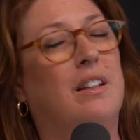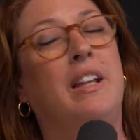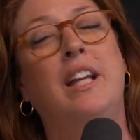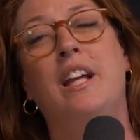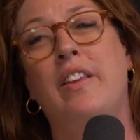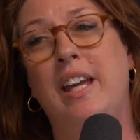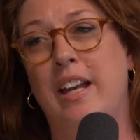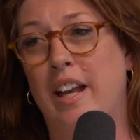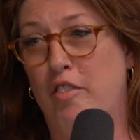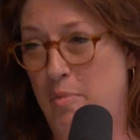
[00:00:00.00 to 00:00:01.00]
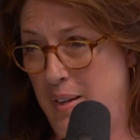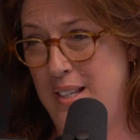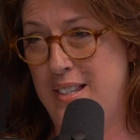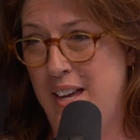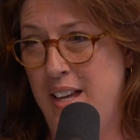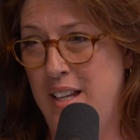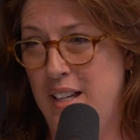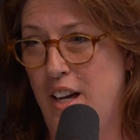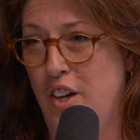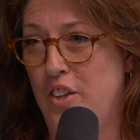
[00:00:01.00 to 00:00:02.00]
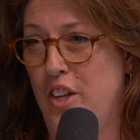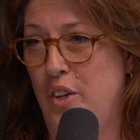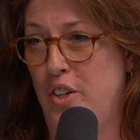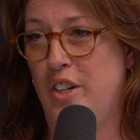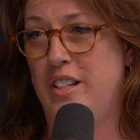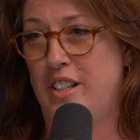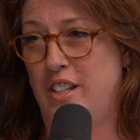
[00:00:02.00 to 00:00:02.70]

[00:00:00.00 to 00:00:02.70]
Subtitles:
lean on the ENFP side, although you're going to